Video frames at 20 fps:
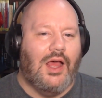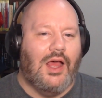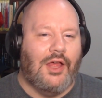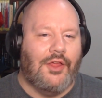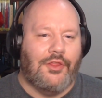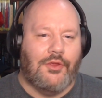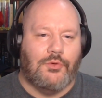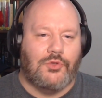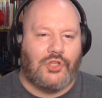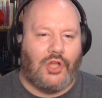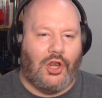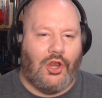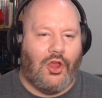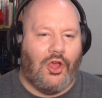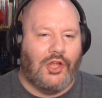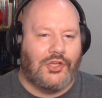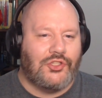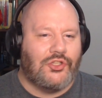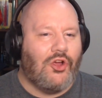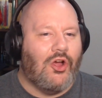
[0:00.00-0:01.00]
There was a
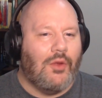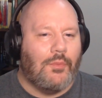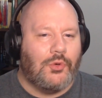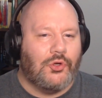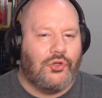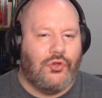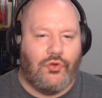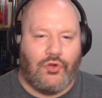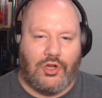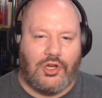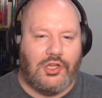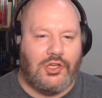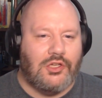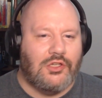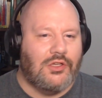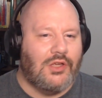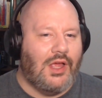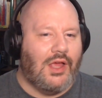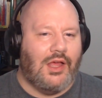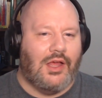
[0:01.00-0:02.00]
lost opportunity.
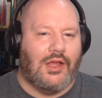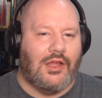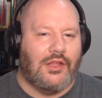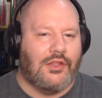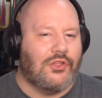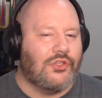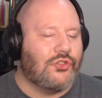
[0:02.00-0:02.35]
The